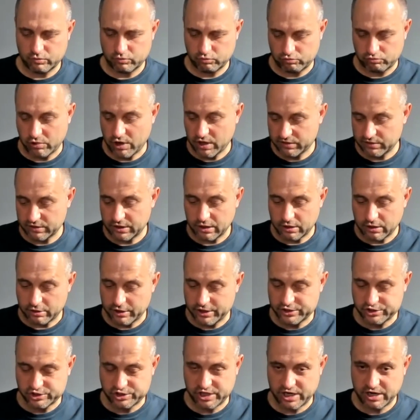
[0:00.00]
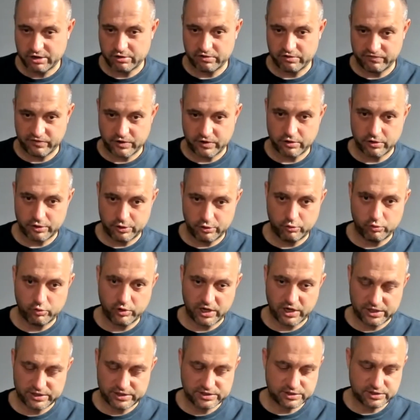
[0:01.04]
rather large share of our new
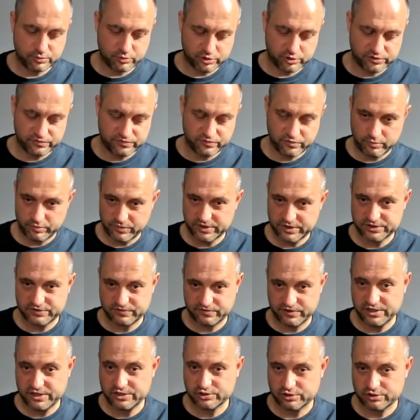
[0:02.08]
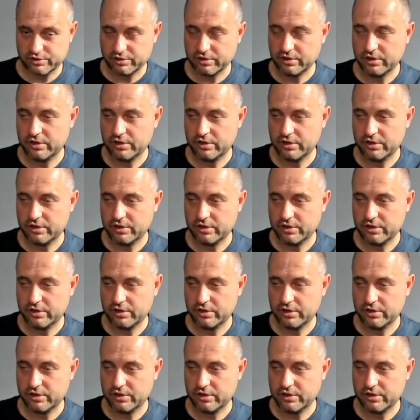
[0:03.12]
customers from this feature.